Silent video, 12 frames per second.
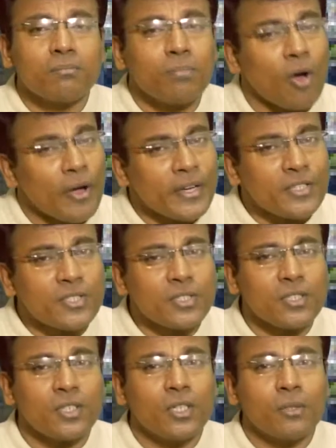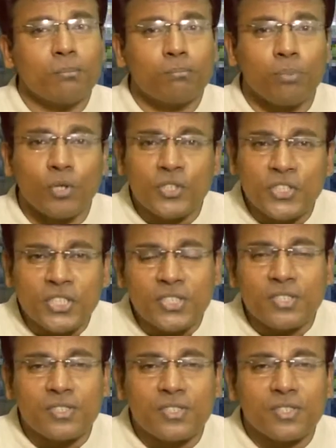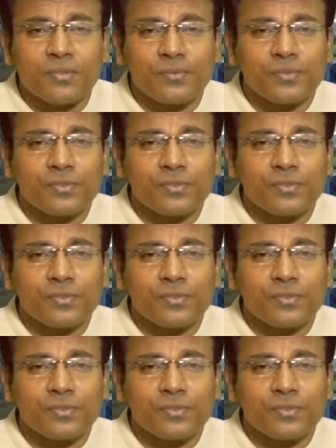poets, politicians.